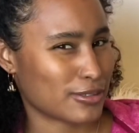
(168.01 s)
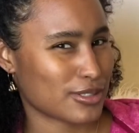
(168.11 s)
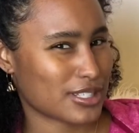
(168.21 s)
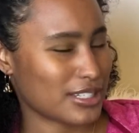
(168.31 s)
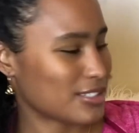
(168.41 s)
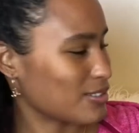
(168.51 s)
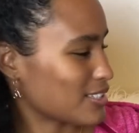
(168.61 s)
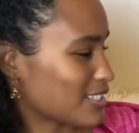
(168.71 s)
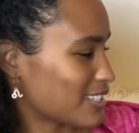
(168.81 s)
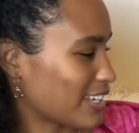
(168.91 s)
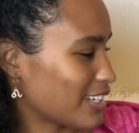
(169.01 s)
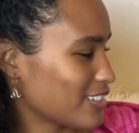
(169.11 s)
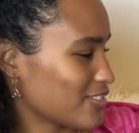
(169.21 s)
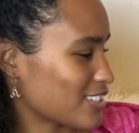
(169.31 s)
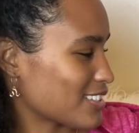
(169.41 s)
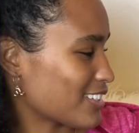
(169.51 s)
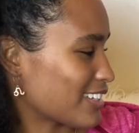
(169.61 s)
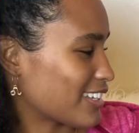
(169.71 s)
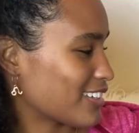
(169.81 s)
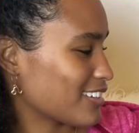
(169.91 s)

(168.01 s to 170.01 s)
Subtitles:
skin tones because they kind of just look like,